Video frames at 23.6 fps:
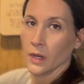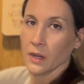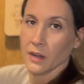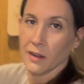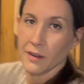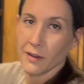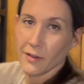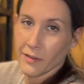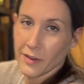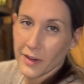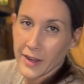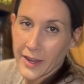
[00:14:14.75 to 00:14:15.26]

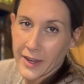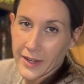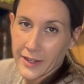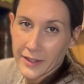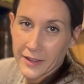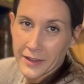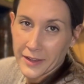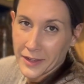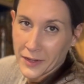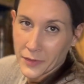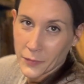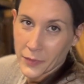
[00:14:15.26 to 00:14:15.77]
All right,
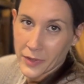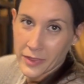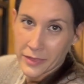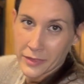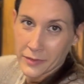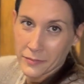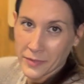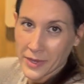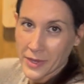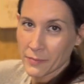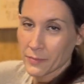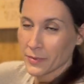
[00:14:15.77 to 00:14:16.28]
in with the
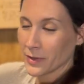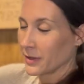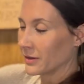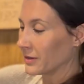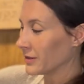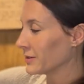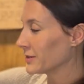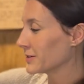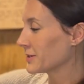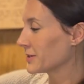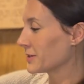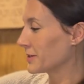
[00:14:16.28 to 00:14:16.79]

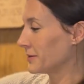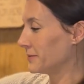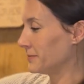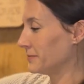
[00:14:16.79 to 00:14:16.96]
meatballs.